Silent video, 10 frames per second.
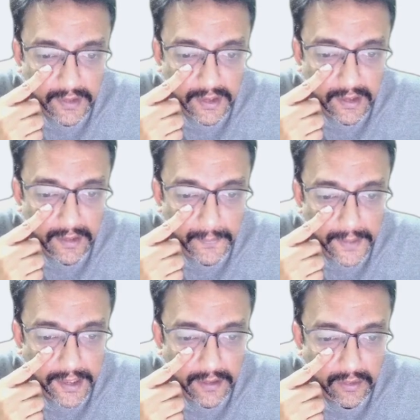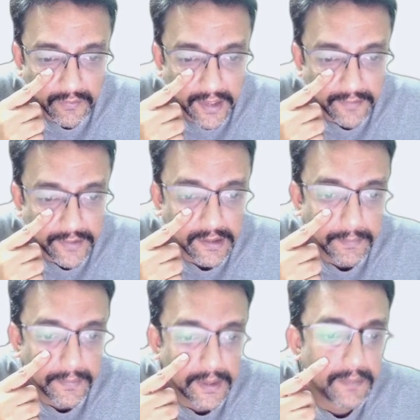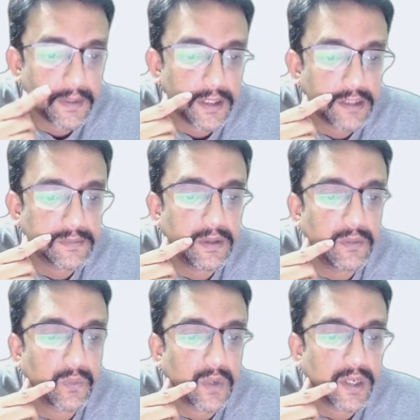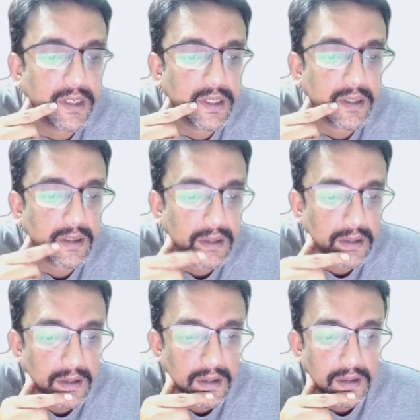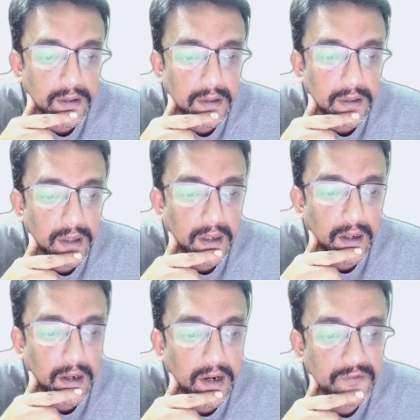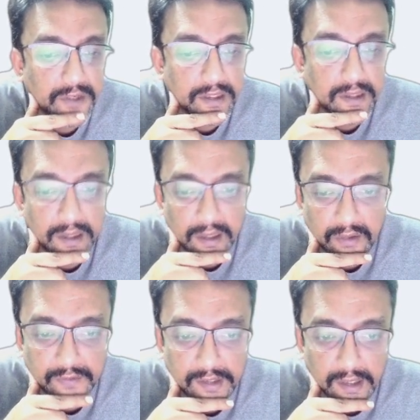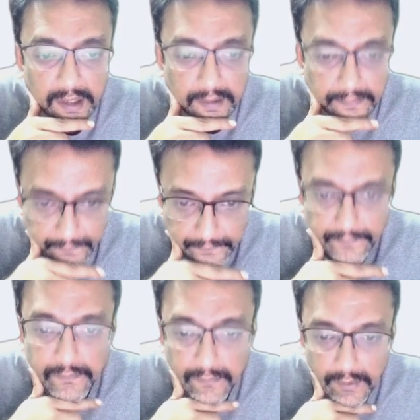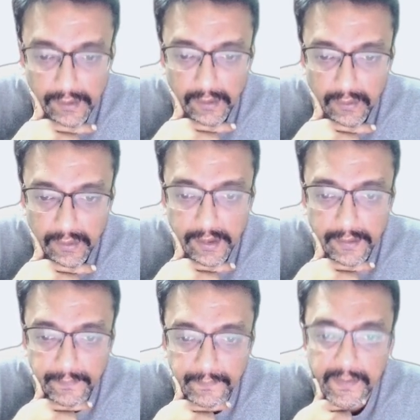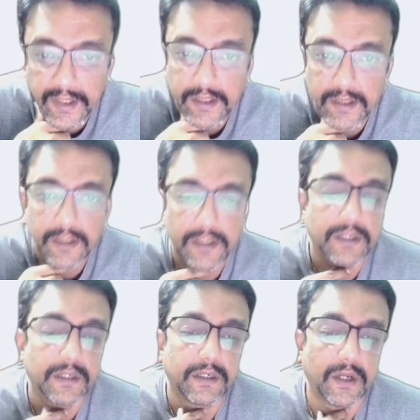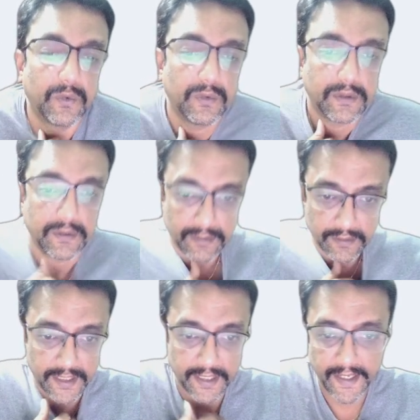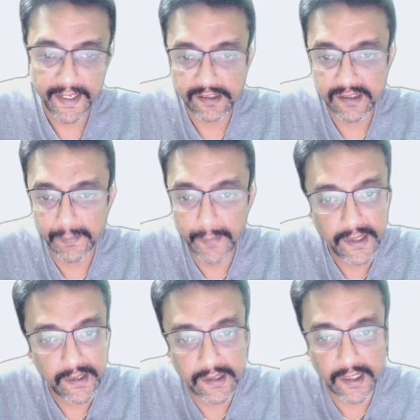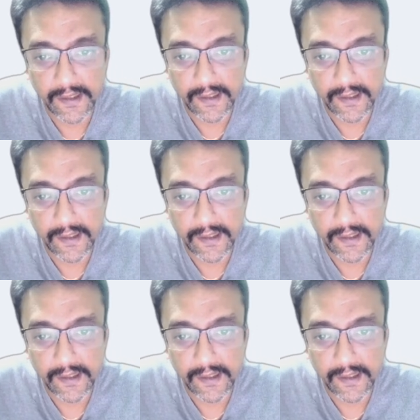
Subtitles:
earlier plan of having them become eligible 1 year after the end of the era. Okay. Now the next big thing,